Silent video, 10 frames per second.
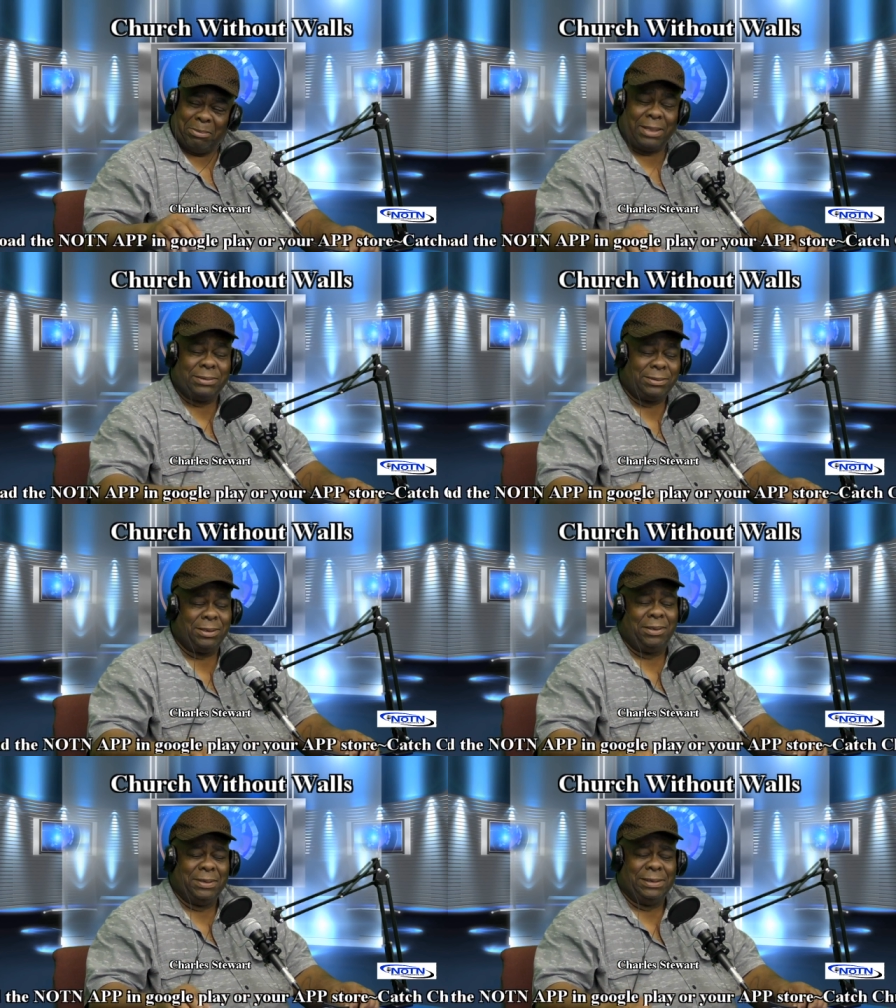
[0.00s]
my
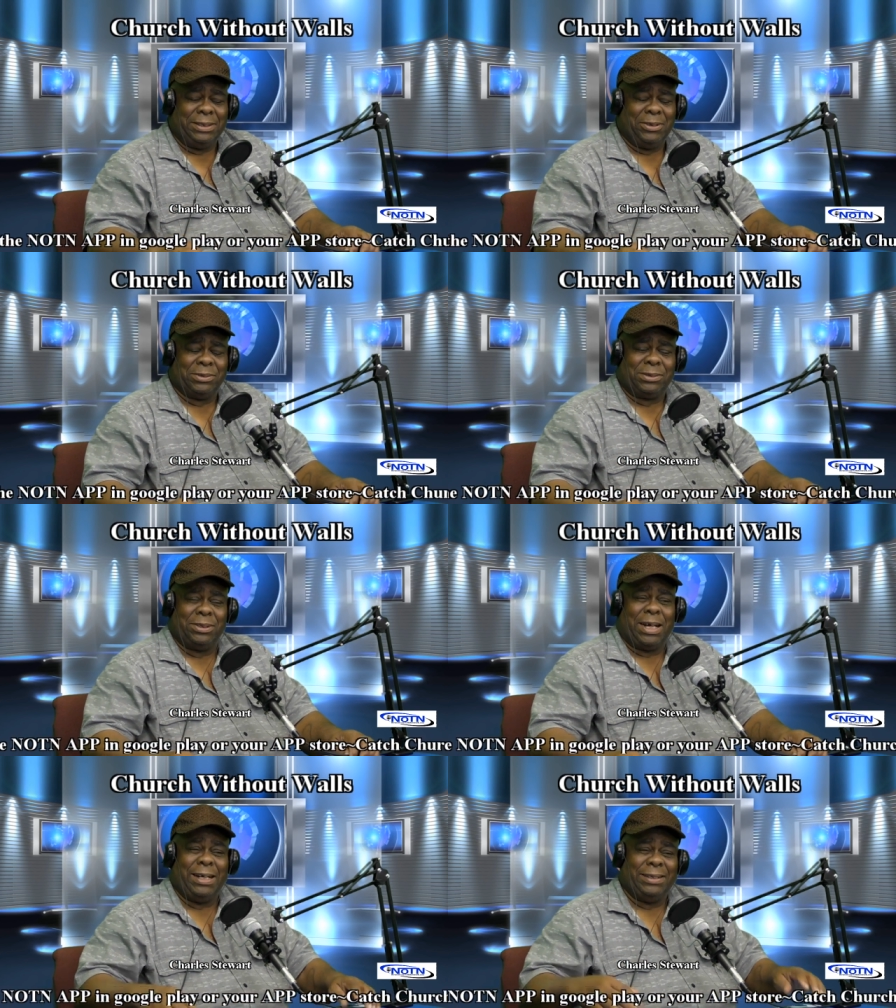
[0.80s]
servant Job?"
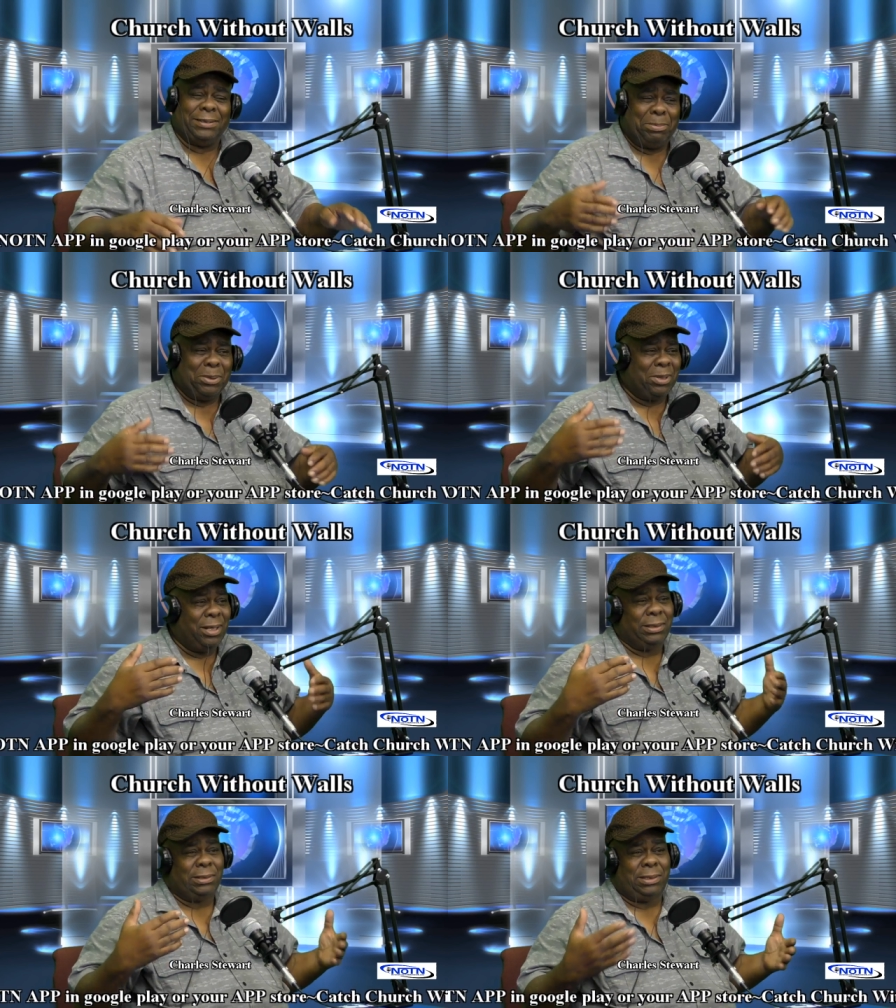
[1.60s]
So I just,
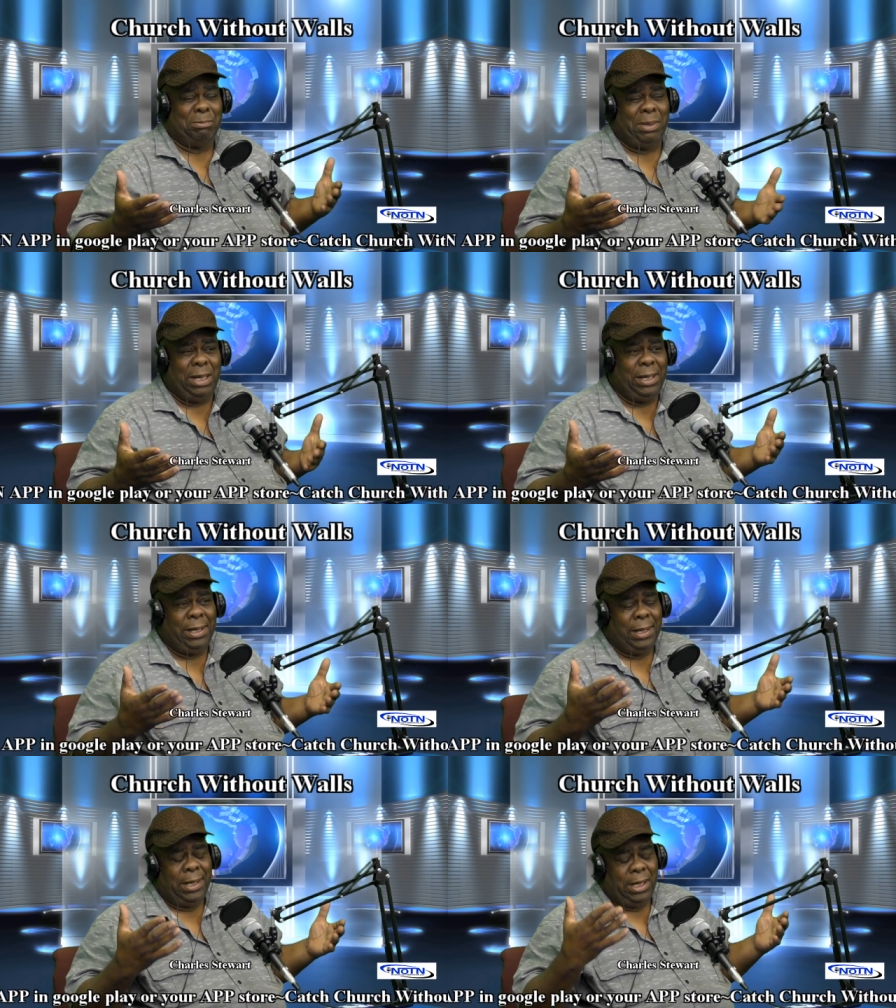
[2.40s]
boys, to
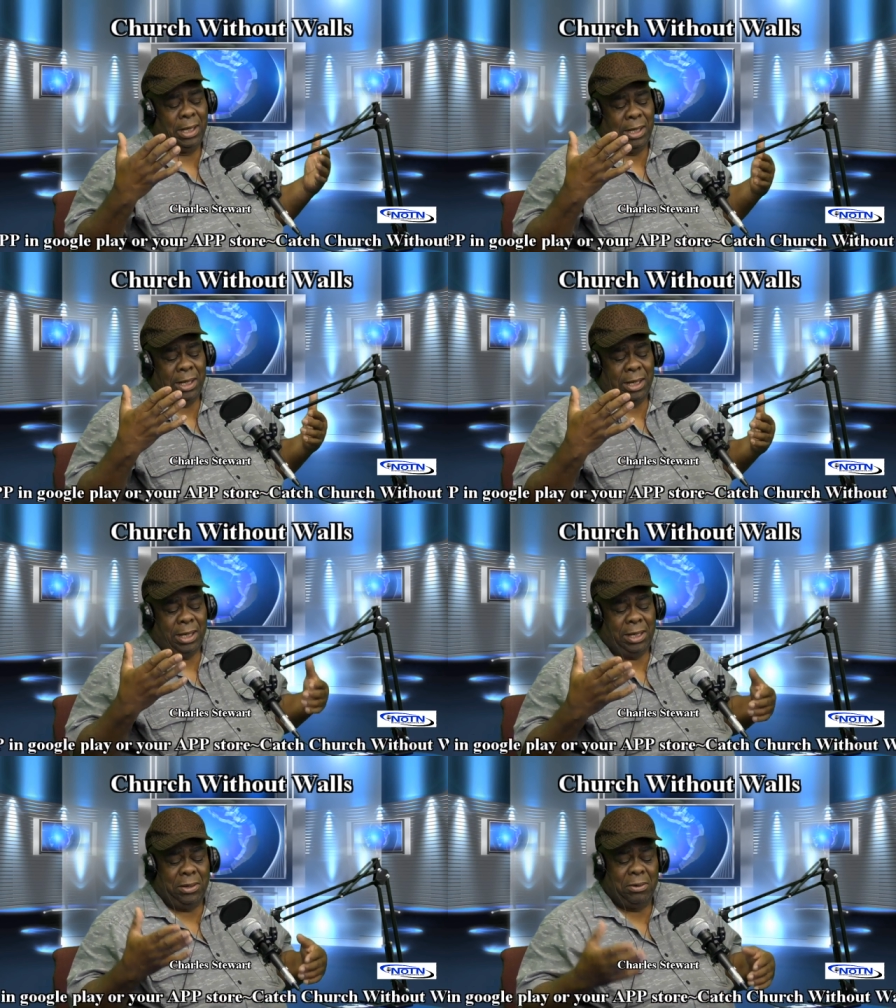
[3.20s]
me,
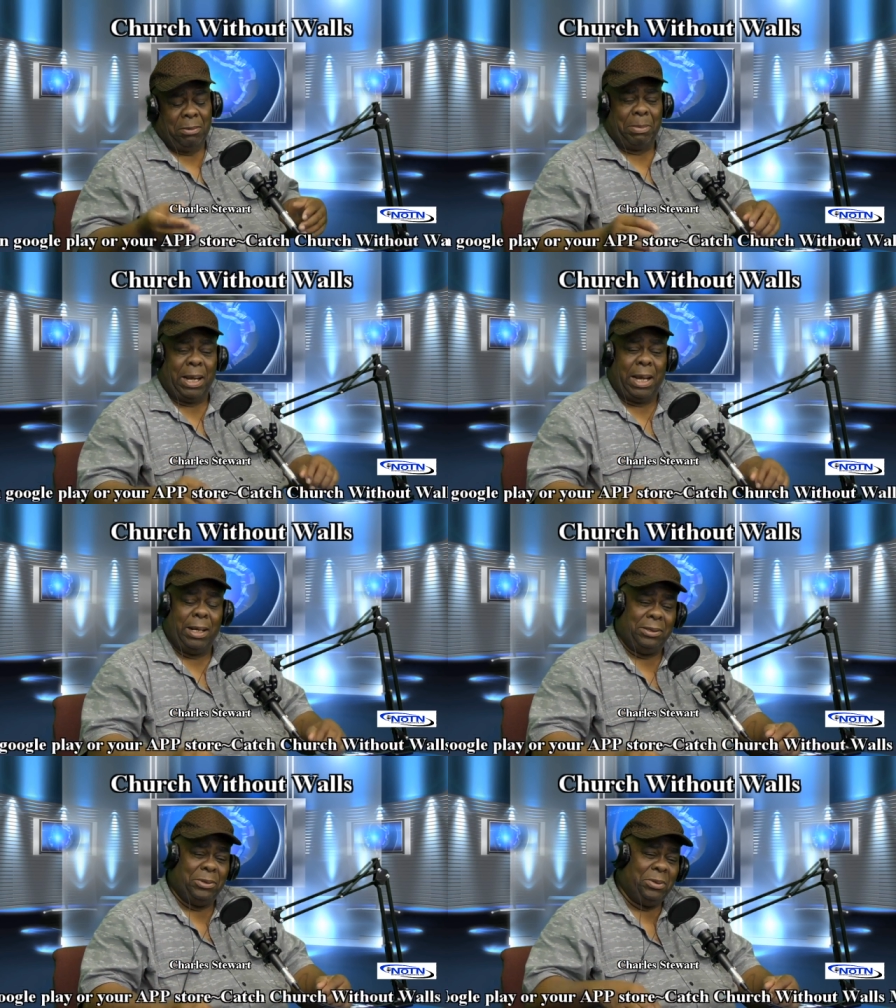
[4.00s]
you a
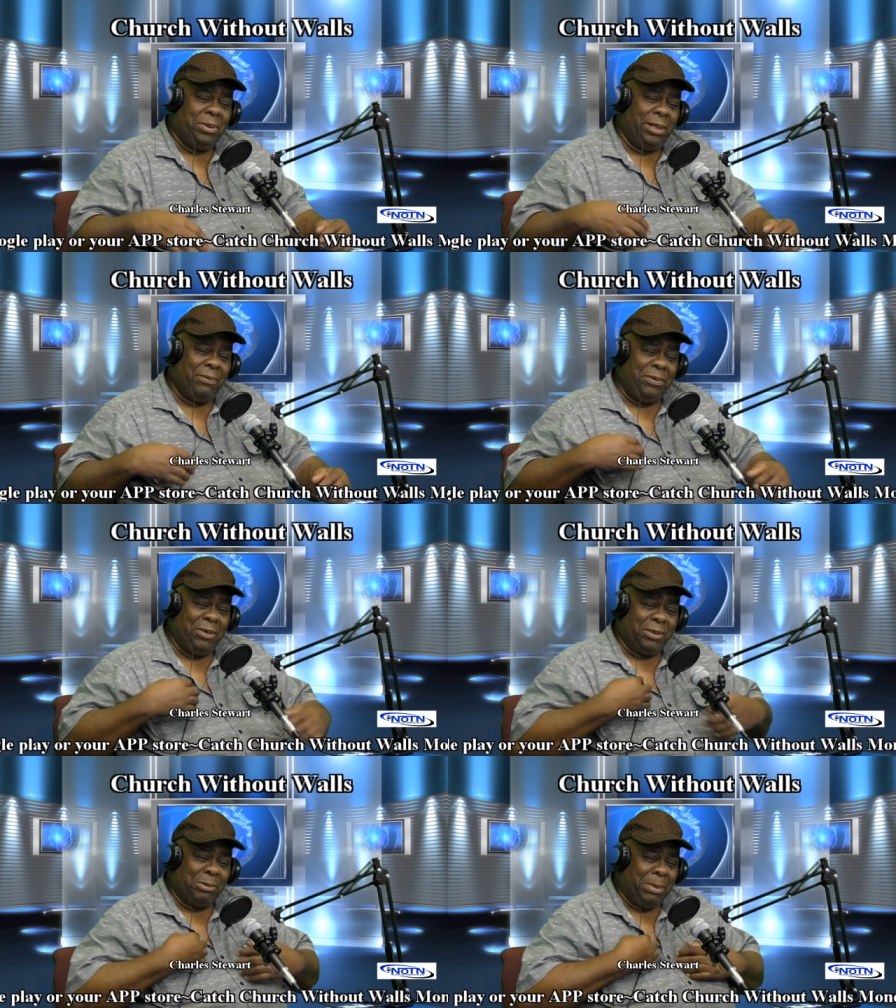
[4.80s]
bad dude
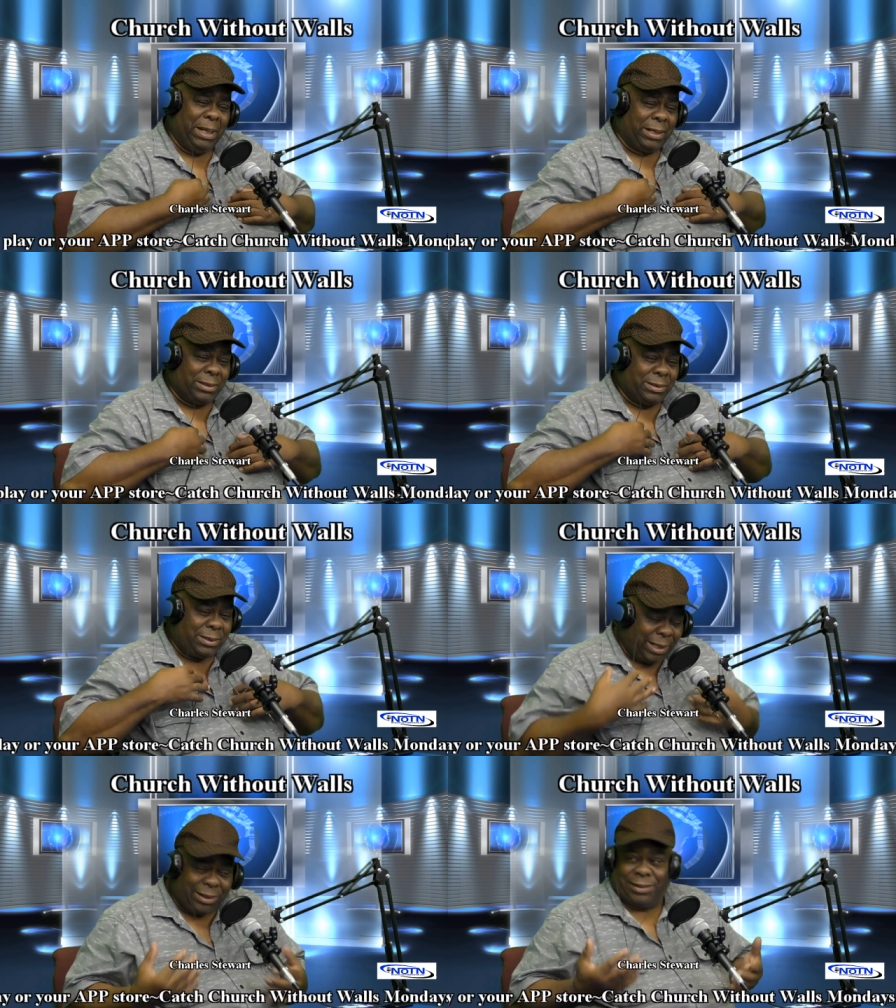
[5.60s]
if you can be
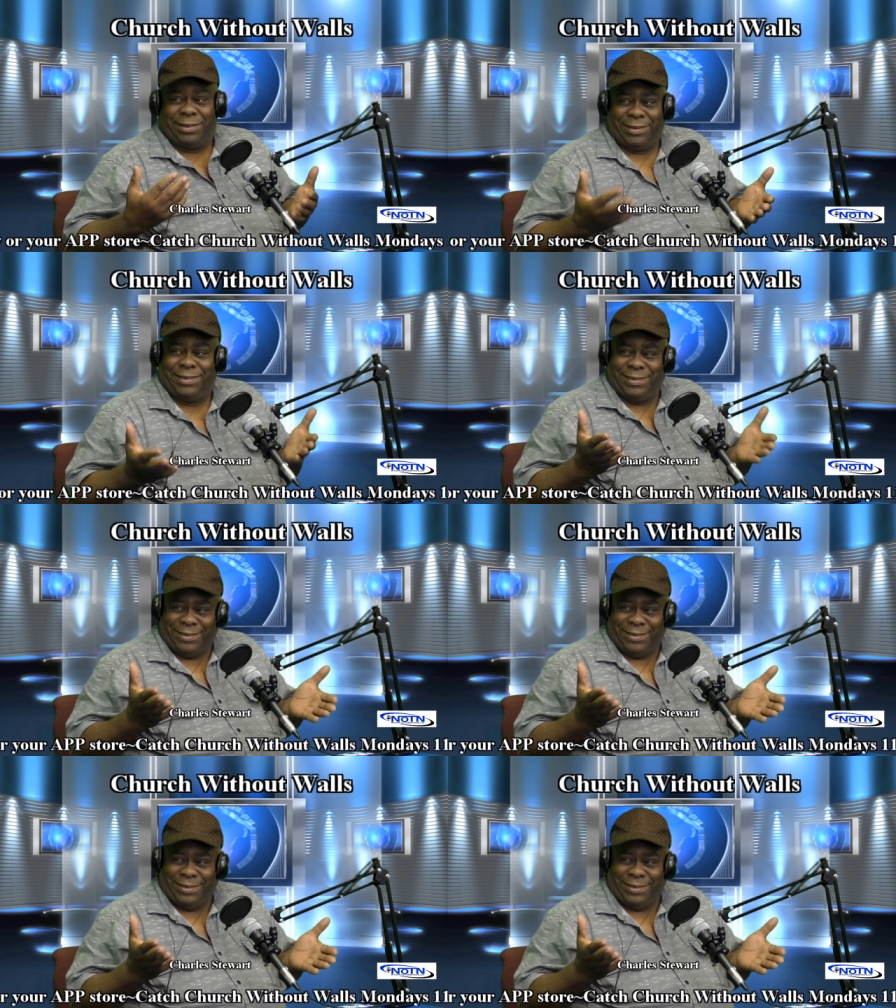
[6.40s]
considered